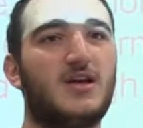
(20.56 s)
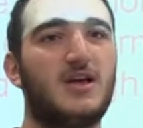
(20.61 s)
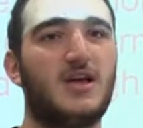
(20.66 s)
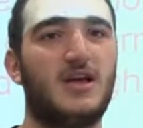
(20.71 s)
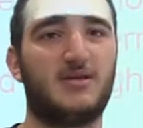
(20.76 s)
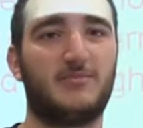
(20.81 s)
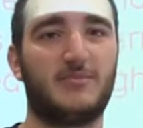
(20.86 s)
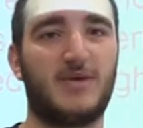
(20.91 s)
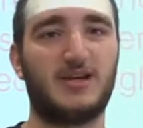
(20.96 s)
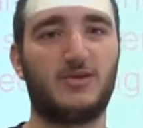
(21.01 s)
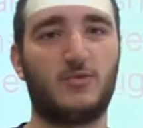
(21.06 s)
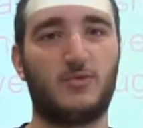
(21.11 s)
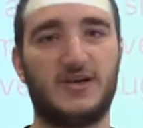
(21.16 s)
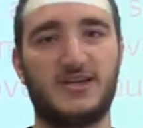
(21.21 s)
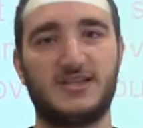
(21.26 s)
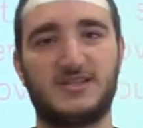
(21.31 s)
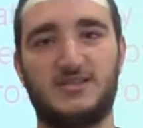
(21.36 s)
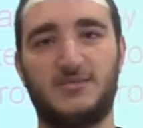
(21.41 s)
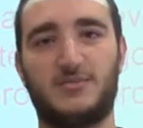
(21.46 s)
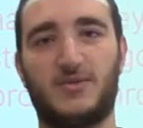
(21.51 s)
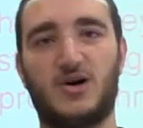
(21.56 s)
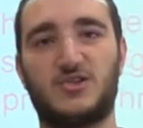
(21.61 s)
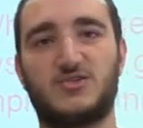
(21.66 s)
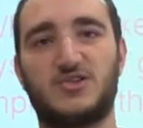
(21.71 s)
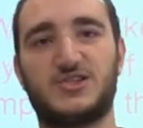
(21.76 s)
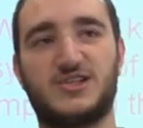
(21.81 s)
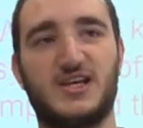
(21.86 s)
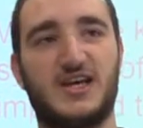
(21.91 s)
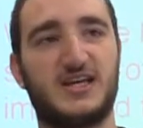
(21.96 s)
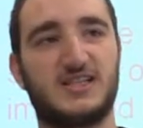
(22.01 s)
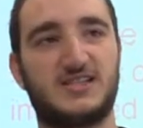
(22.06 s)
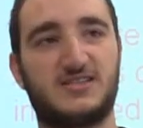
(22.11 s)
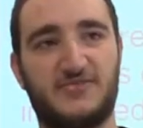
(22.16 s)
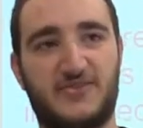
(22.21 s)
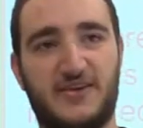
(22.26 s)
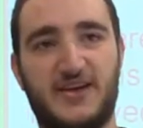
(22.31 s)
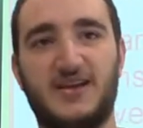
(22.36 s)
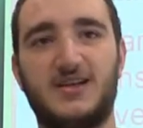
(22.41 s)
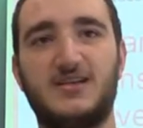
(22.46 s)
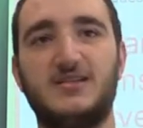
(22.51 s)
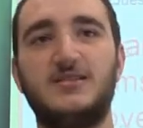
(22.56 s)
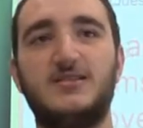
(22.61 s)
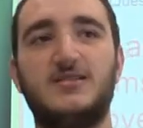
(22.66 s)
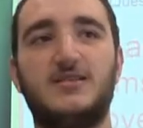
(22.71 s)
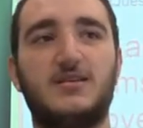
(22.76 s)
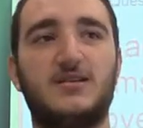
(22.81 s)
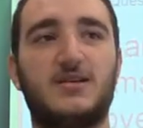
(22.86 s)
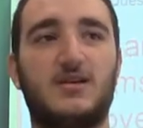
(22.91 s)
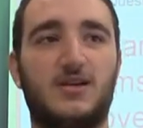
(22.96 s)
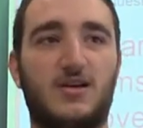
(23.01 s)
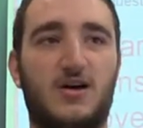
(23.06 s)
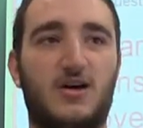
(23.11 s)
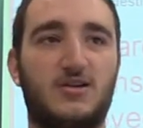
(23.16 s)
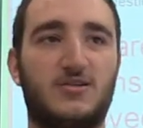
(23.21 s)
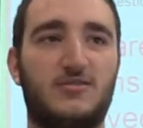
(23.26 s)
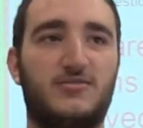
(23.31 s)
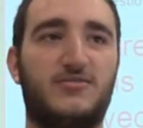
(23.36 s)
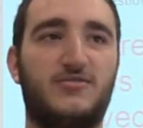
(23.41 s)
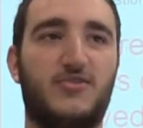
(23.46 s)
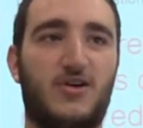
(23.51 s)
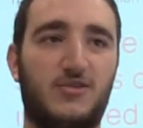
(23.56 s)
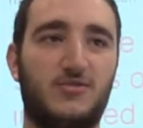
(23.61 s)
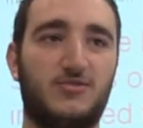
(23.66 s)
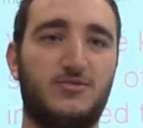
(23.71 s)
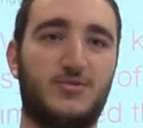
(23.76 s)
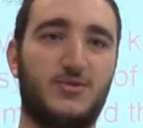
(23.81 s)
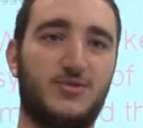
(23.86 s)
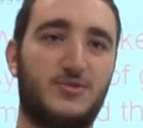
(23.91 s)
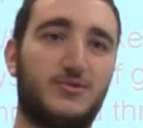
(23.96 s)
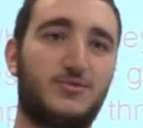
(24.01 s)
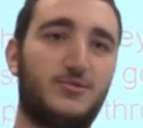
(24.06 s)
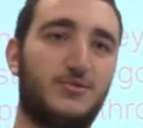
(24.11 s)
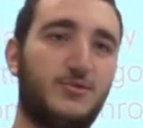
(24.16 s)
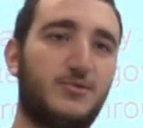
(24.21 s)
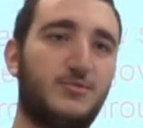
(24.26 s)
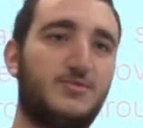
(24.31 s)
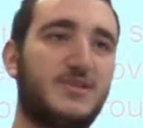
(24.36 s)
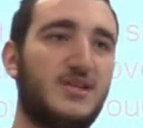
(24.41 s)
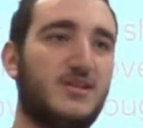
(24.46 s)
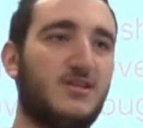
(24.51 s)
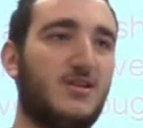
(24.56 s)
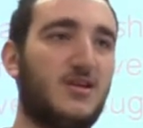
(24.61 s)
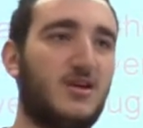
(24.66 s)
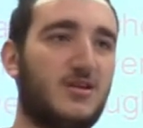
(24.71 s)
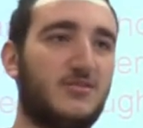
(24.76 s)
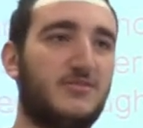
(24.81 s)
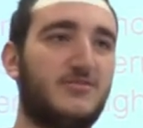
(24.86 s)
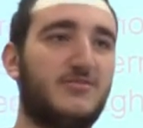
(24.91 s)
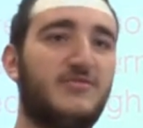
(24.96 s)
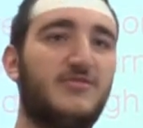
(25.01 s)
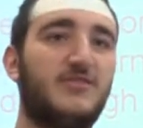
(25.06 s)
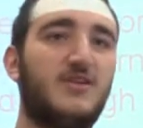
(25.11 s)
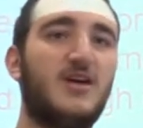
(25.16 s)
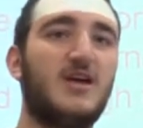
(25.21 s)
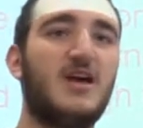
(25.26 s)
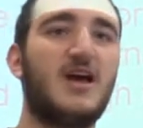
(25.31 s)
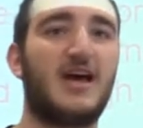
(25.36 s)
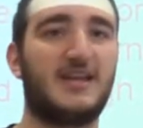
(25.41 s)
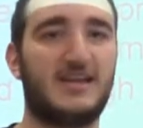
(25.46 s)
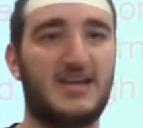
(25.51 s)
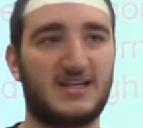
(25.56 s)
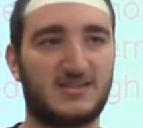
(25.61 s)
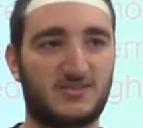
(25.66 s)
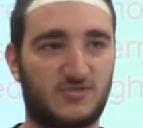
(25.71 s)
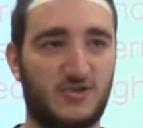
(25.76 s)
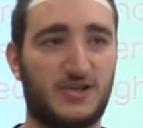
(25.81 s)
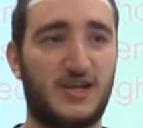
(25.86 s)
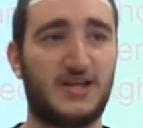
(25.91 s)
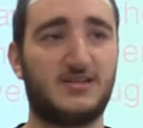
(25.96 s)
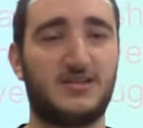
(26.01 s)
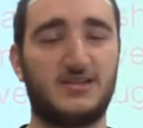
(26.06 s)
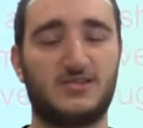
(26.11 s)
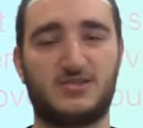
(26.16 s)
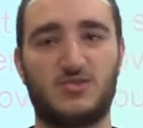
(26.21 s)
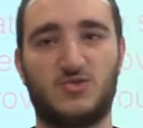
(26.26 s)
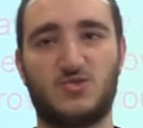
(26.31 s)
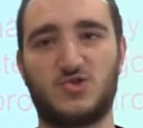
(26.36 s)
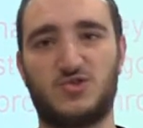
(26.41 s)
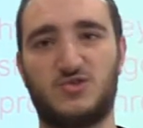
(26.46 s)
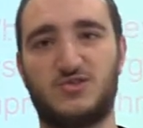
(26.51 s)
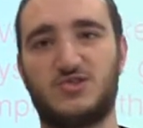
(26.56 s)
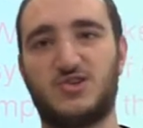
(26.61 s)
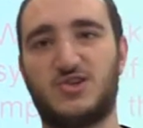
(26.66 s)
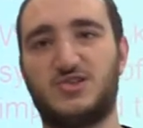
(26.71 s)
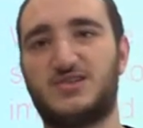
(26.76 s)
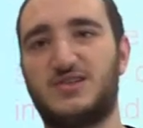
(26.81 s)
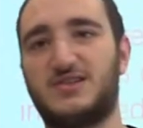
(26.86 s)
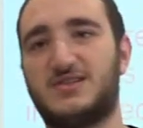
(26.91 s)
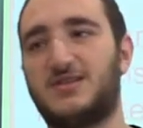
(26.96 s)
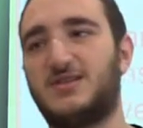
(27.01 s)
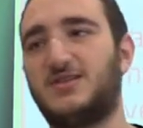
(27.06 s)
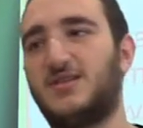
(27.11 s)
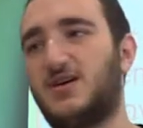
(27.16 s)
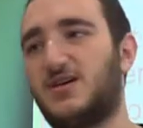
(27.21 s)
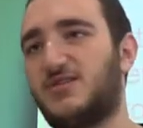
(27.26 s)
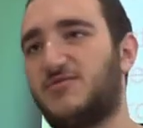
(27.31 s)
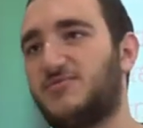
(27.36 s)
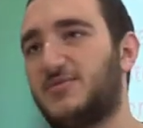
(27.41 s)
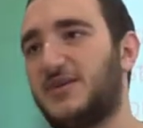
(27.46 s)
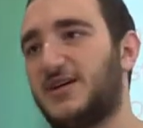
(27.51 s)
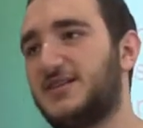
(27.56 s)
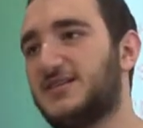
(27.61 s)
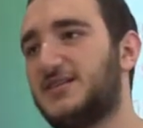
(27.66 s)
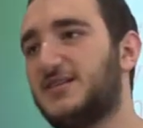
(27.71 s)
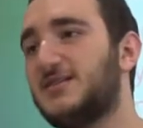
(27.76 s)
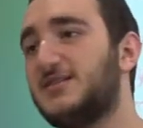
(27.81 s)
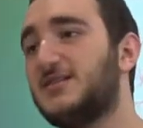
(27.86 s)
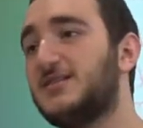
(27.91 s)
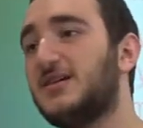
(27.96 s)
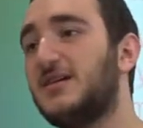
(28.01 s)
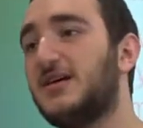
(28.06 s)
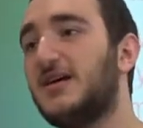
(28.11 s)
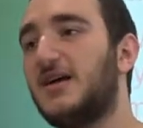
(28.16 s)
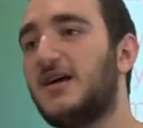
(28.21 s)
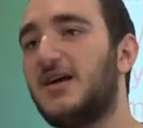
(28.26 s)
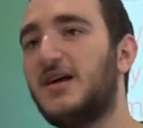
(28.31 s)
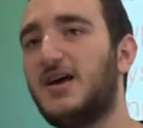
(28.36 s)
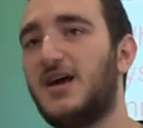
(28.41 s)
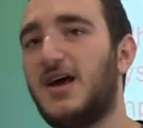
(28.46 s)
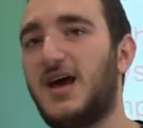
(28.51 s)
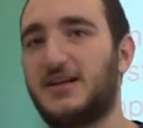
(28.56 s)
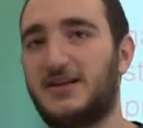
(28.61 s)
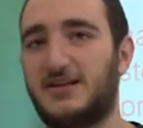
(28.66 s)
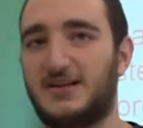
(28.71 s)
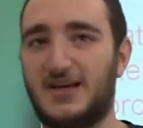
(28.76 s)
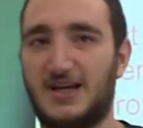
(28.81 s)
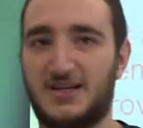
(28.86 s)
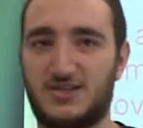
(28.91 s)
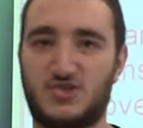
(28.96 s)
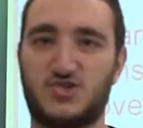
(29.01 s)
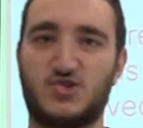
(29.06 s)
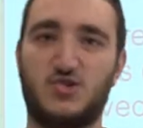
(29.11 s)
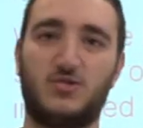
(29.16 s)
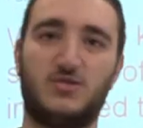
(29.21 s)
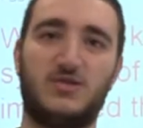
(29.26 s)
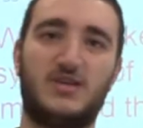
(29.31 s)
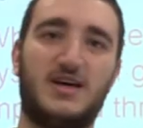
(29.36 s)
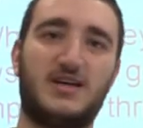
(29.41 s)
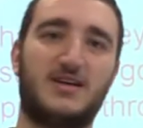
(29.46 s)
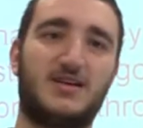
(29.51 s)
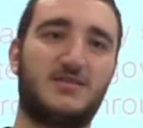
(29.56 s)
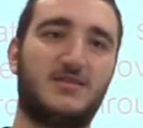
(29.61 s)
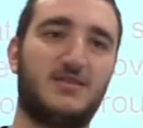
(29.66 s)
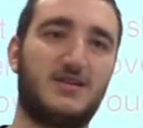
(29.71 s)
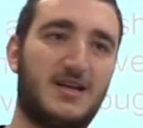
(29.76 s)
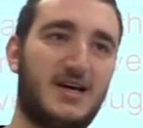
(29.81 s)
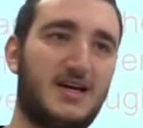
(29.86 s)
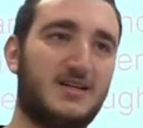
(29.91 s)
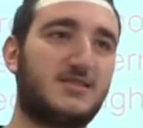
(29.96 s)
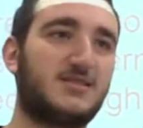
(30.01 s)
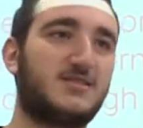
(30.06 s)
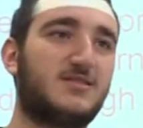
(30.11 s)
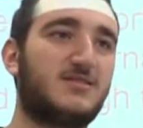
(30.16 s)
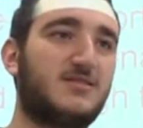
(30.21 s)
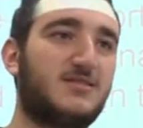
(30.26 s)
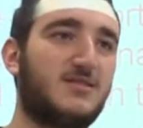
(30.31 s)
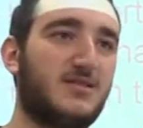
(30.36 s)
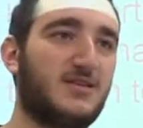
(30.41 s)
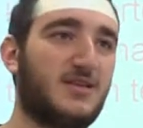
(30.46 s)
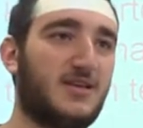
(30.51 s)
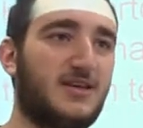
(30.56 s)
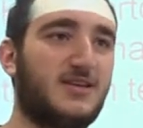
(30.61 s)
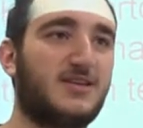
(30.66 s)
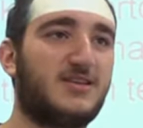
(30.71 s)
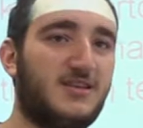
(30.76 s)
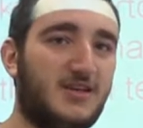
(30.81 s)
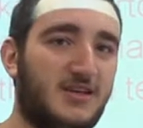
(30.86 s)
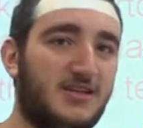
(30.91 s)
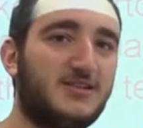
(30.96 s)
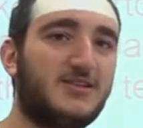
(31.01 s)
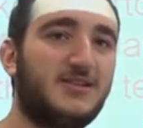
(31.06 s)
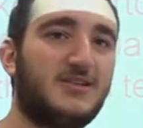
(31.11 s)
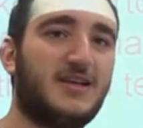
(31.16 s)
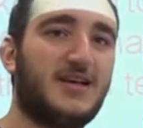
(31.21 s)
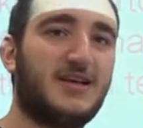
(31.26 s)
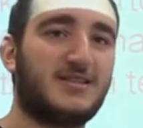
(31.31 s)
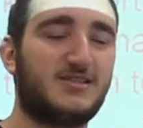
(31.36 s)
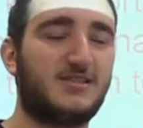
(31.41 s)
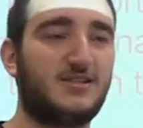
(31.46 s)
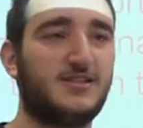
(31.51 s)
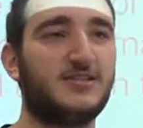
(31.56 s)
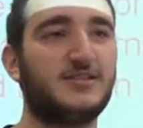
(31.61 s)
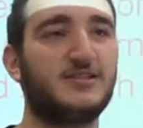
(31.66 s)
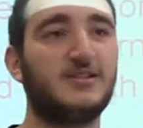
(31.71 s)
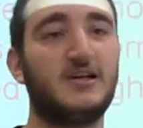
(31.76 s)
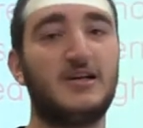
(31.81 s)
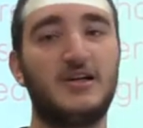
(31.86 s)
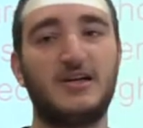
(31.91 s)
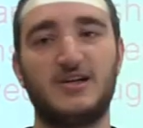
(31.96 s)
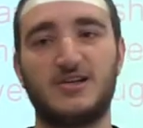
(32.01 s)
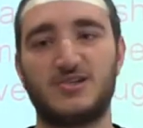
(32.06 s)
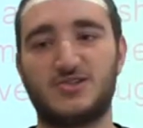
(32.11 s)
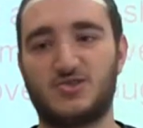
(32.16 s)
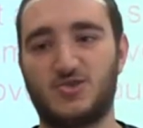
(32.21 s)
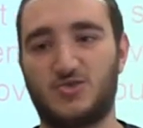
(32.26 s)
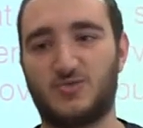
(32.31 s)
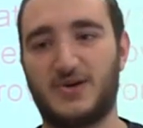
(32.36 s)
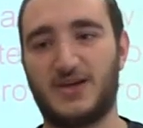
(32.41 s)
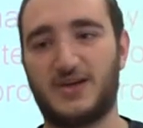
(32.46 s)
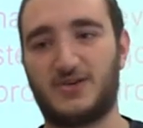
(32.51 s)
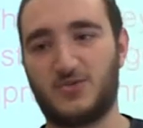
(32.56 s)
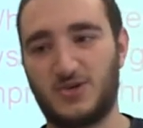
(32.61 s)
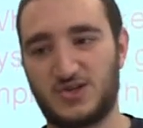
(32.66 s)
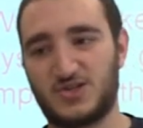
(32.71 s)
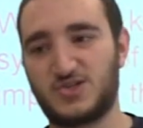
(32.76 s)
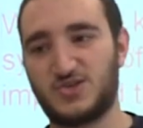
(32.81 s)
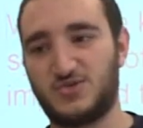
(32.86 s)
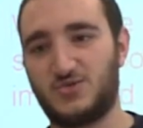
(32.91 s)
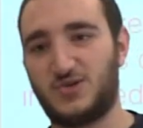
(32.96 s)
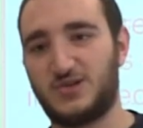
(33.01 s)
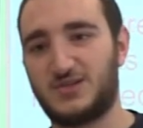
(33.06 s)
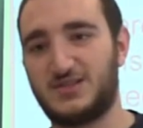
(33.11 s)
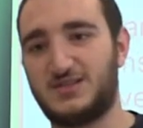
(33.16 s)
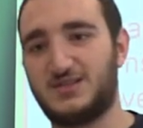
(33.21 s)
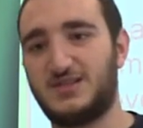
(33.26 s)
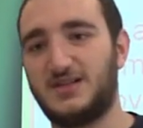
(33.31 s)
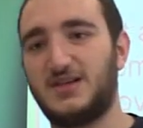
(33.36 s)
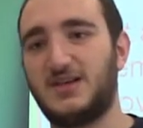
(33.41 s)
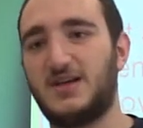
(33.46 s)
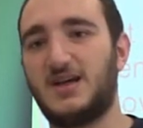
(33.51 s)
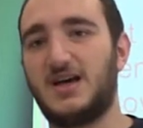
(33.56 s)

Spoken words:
in many ways, democracy has failed a lot of vulnerable groups and has created social injustice in a lot of places. And it has showed that in the last year. So my question was,